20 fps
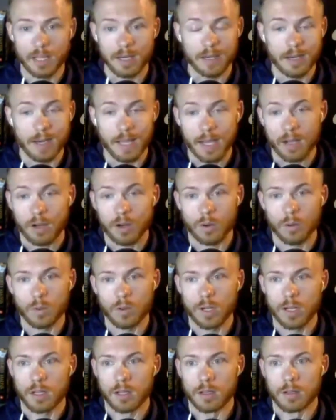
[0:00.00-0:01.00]
And
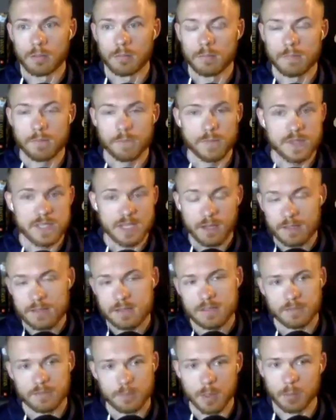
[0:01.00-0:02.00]
now
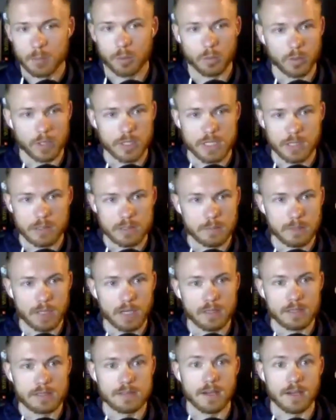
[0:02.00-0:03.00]
tons of people reach out to me
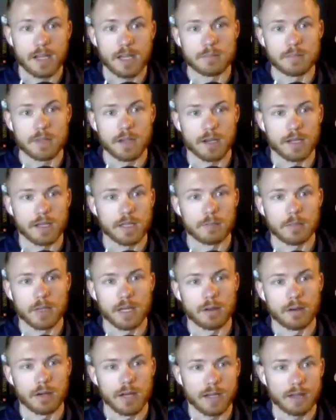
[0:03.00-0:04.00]
all the time talking
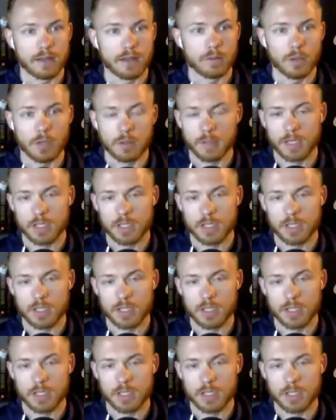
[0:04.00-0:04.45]
about how they want to